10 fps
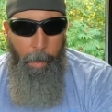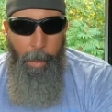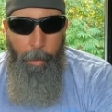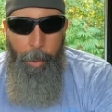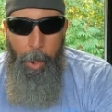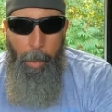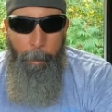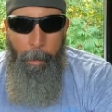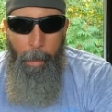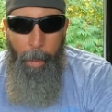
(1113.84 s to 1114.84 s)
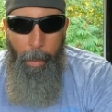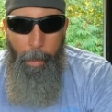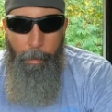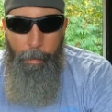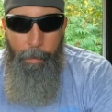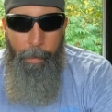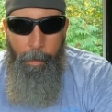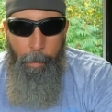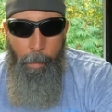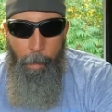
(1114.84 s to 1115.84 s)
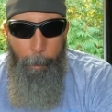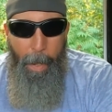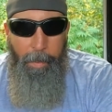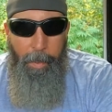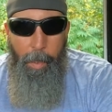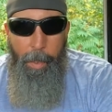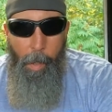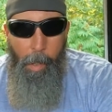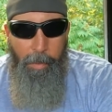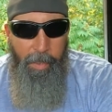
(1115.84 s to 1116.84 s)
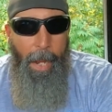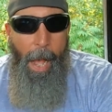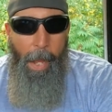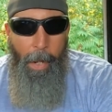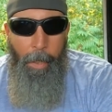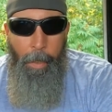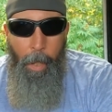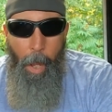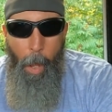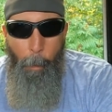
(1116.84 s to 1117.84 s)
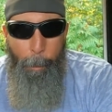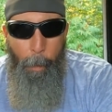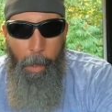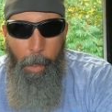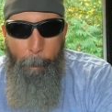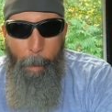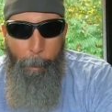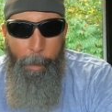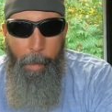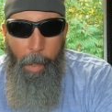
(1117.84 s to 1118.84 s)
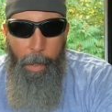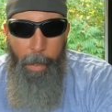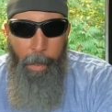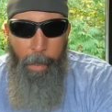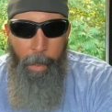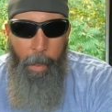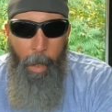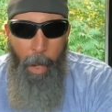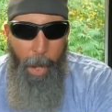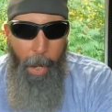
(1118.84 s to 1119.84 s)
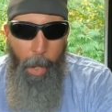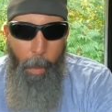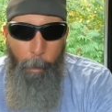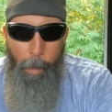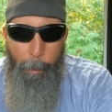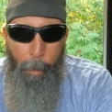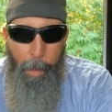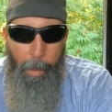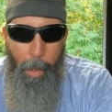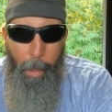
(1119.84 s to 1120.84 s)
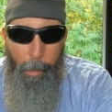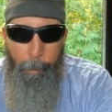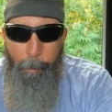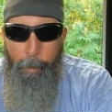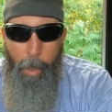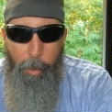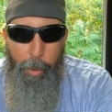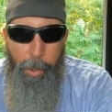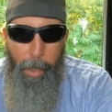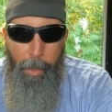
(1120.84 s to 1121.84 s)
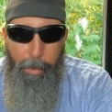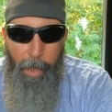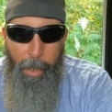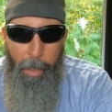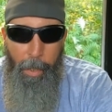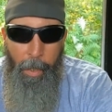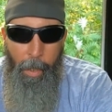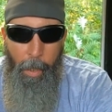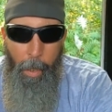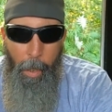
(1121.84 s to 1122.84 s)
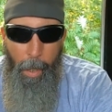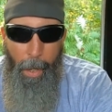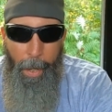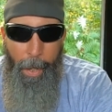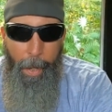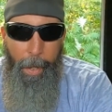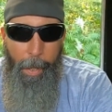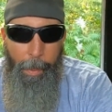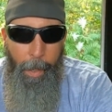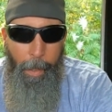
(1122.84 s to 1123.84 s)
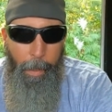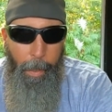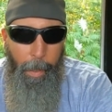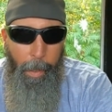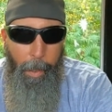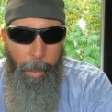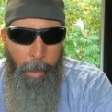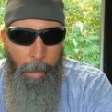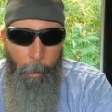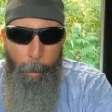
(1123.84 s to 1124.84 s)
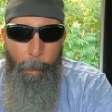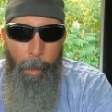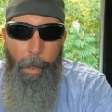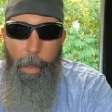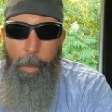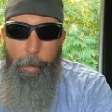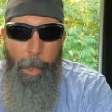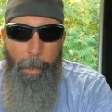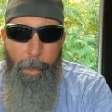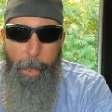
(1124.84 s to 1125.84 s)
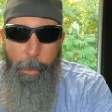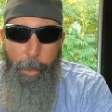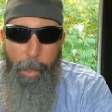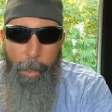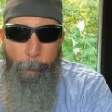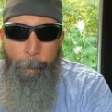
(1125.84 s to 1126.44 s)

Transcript: This Jeep is basically all stock. We put a bumper on it, and we put larger tires on it, and I think we put a trailer hitch on